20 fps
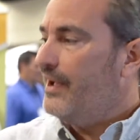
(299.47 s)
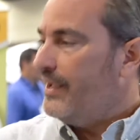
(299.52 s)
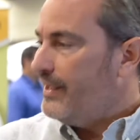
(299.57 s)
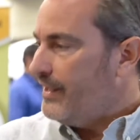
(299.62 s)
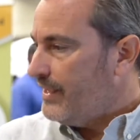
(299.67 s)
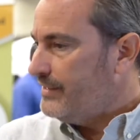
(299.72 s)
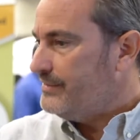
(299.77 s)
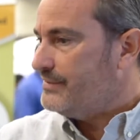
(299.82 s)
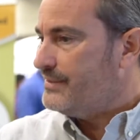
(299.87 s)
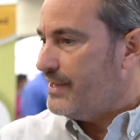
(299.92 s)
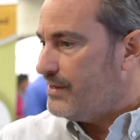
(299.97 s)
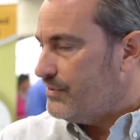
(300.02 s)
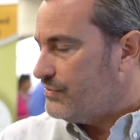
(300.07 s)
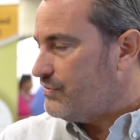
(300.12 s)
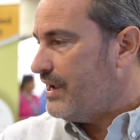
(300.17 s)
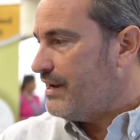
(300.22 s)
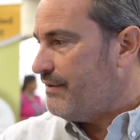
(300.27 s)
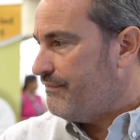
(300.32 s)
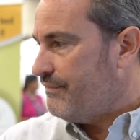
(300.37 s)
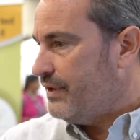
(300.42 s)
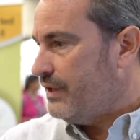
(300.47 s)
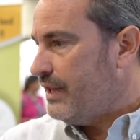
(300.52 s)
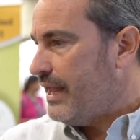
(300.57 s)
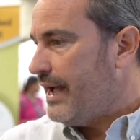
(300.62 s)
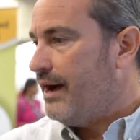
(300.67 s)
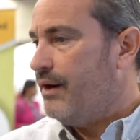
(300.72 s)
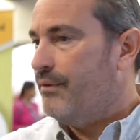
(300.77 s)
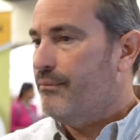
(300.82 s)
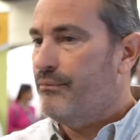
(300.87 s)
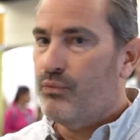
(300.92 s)
instead of trying to fill
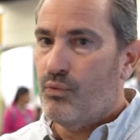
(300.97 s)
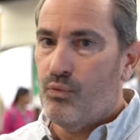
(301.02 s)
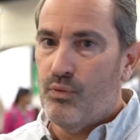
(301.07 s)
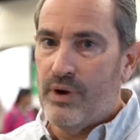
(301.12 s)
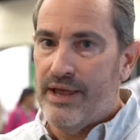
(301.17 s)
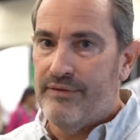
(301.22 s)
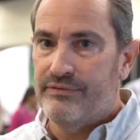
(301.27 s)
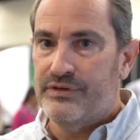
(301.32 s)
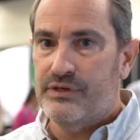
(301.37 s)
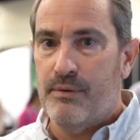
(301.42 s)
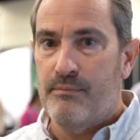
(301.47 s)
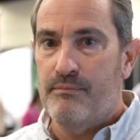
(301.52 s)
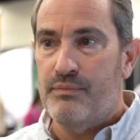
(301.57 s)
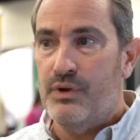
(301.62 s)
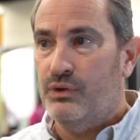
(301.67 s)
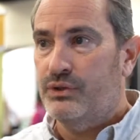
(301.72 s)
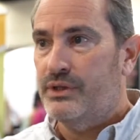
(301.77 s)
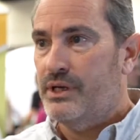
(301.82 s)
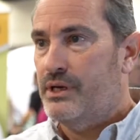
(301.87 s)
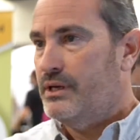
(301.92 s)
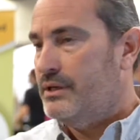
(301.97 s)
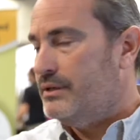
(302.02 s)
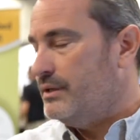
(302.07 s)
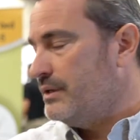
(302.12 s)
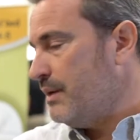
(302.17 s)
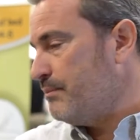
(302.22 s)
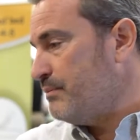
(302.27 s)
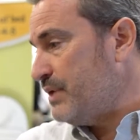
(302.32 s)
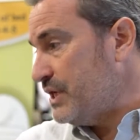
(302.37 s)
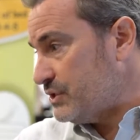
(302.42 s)
out. We have some
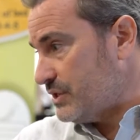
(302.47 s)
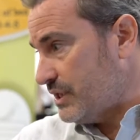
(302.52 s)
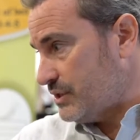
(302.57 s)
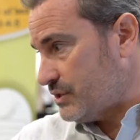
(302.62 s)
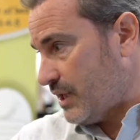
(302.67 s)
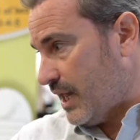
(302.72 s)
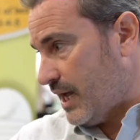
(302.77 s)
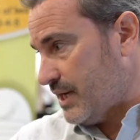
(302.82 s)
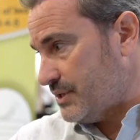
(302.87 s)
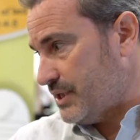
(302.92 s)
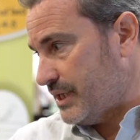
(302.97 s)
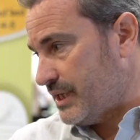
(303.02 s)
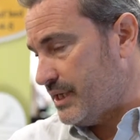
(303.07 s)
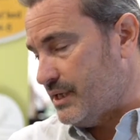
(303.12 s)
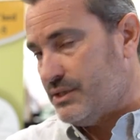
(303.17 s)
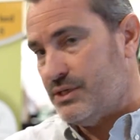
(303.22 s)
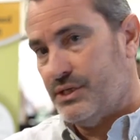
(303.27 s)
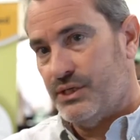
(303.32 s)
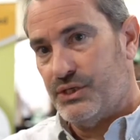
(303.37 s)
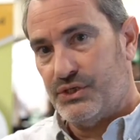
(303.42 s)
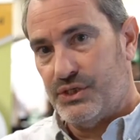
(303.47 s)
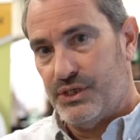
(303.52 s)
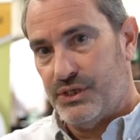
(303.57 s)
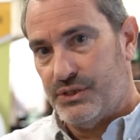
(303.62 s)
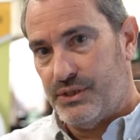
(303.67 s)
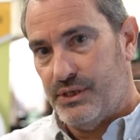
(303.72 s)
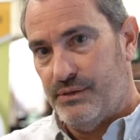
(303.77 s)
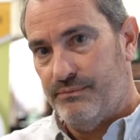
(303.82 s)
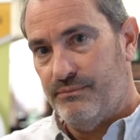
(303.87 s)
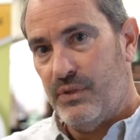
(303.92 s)
built-in business logic into the
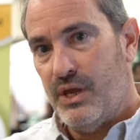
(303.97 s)
system